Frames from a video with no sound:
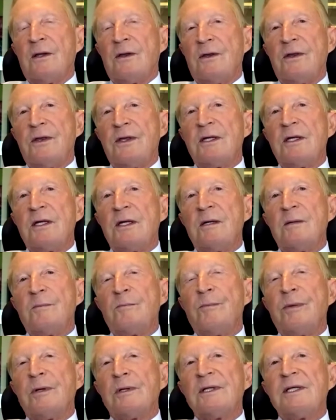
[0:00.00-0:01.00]
the
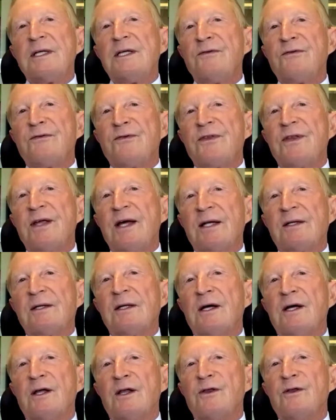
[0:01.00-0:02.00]
belief that
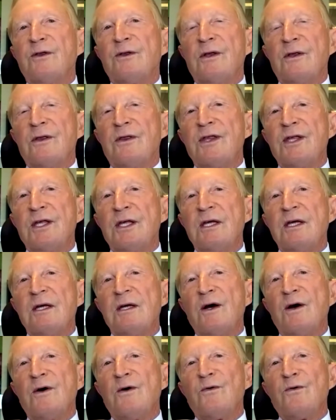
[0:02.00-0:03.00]

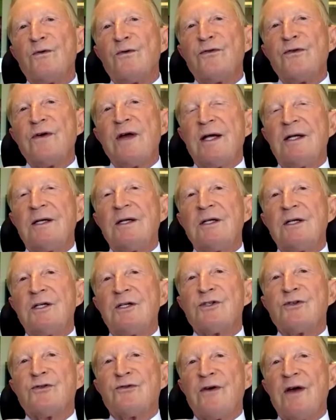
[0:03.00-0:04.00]
the Fed
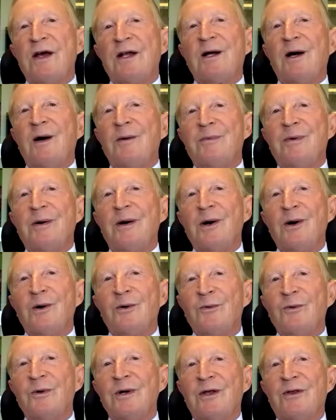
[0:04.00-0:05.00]
is fed up
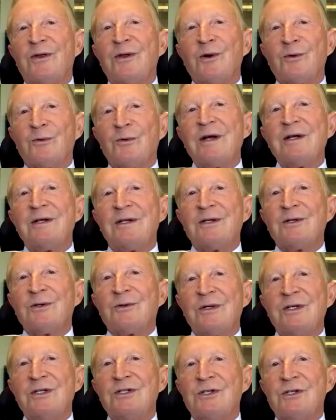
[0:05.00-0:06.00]
with rate
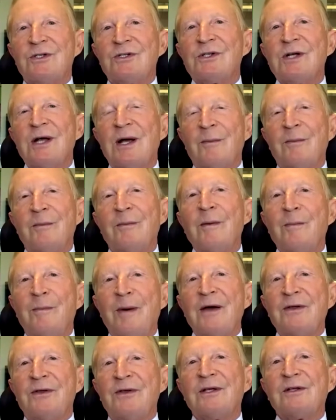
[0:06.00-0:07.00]
increases
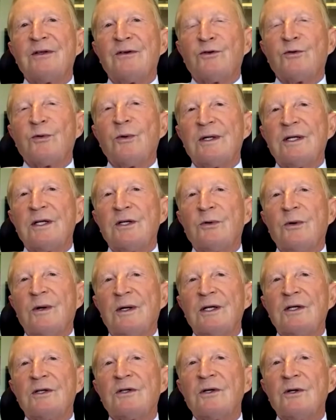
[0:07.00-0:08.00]
by the end of twenty
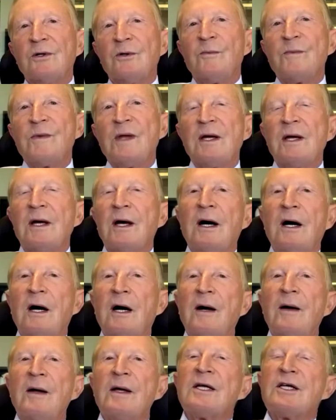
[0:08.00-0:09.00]
twenty-two
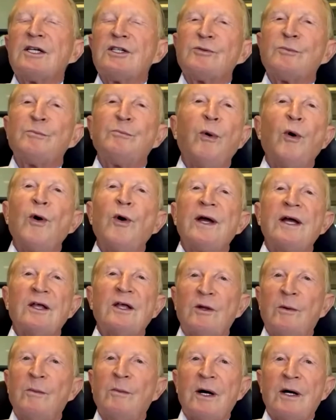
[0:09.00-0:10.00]
uh, is
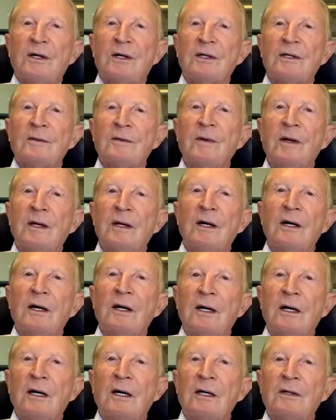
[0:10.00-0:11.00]
buoying the market.
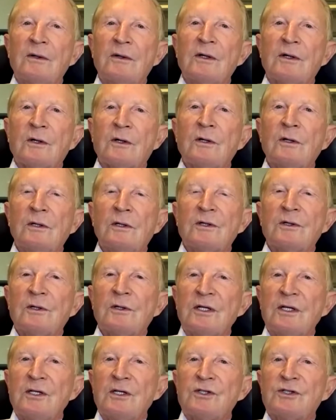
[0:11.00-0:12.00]
Uh, there
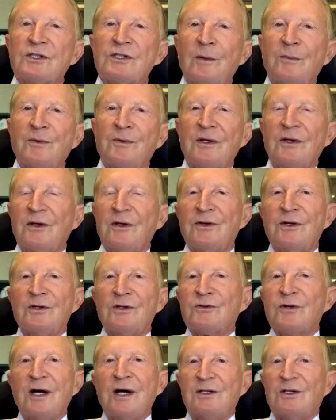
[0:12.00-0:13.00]
clearly is something that they're
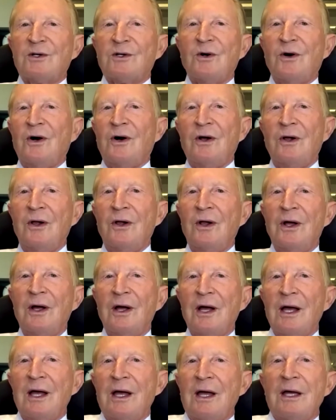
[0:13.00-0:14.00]
trying to call
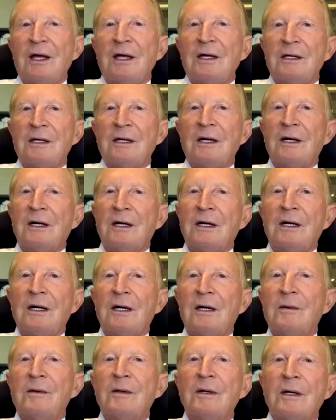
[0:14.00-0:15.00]
a, uh,
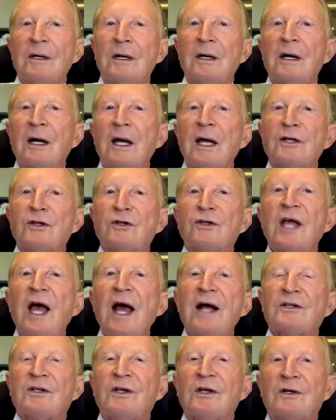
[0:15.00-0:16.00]
a
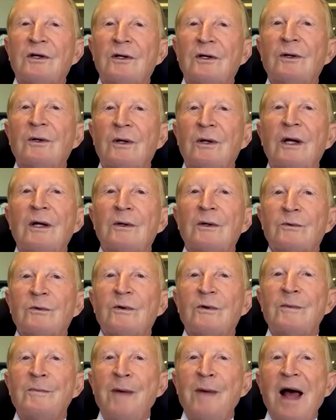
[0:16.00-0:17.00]
tactical
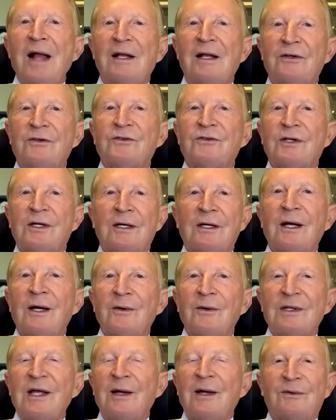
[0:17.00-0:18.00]
rebalancing.
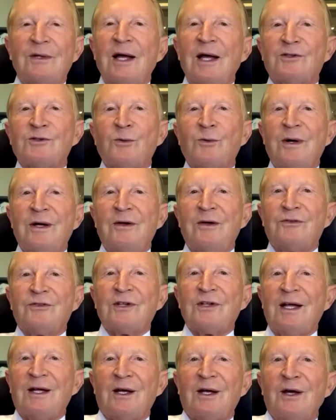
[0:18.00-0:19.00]
That, that's a way of
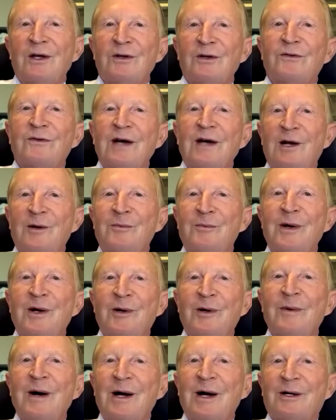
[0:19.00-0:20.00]
saying you've got a bear
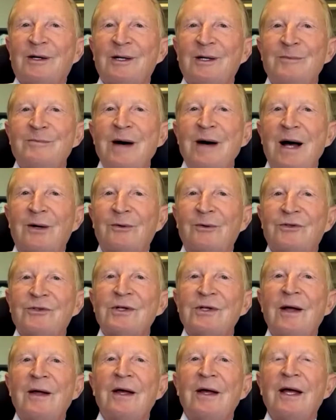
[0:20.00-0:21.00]
market bounce.
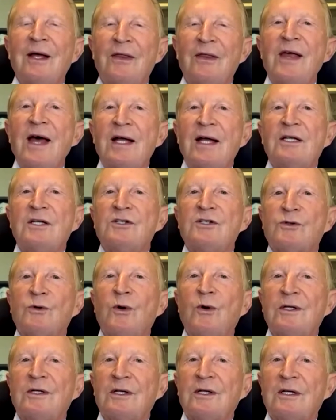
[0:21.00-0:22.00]
And that is
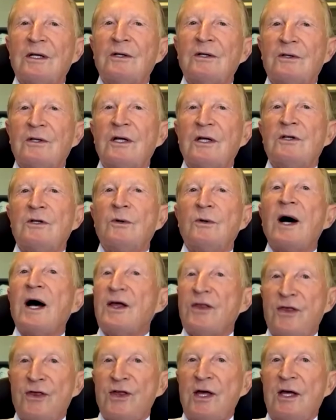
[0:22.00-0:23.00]
going to continue, I
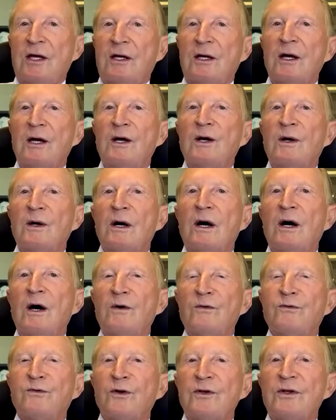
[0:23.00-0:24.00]
think, uh,
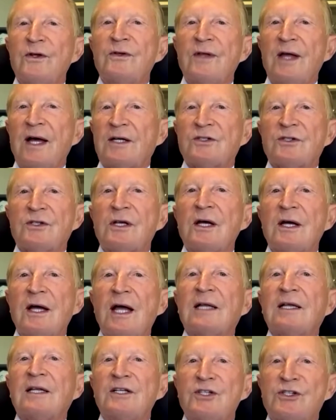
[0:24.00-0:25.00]
for the next at
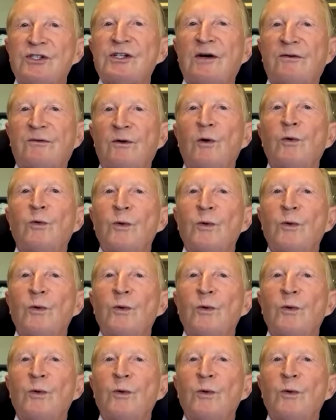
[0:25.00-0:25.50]
least several